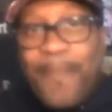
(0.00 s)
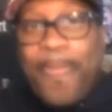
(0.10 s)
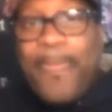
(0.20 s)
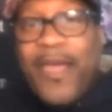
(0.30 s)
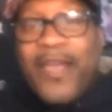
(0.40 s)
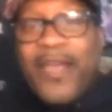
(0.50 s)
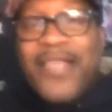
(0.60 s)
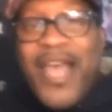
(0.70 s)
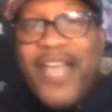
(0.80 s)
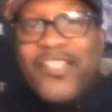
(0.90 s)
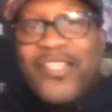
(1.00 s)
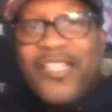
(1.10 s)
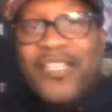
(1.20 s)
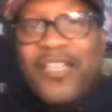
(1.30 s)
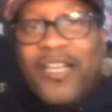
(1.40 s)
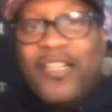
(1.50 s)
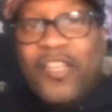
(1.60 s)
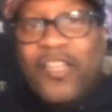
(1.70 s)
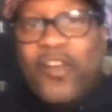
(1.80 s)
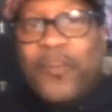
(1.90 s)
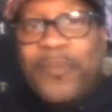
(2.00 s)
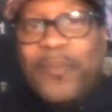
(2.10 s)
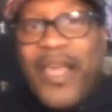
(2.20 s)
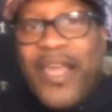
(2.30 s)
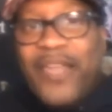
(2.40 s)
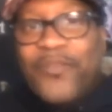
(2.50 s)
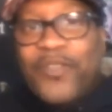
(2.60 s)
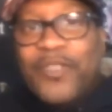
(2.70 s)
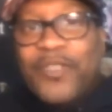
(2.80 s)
Yeah, it's actually a learned behavior.